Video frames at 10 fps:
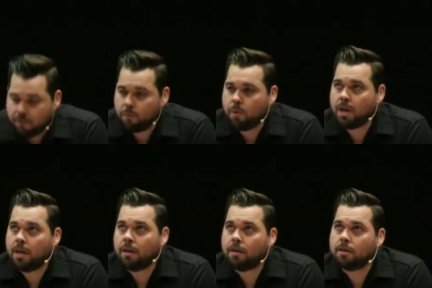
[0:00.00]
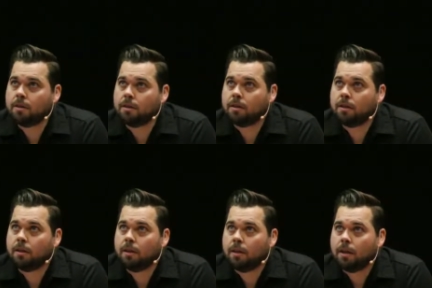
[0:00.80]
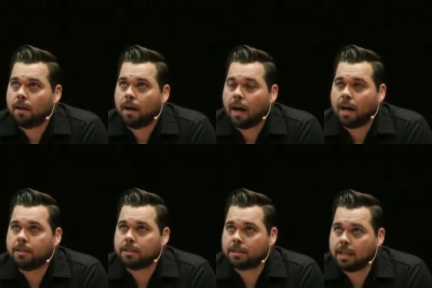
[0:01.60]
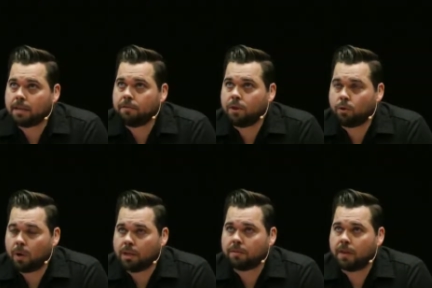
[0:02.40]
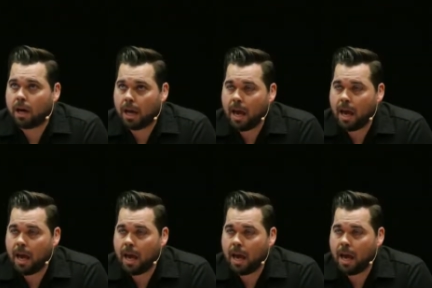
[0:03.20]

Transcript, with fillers: if we, I just think of the grace of God,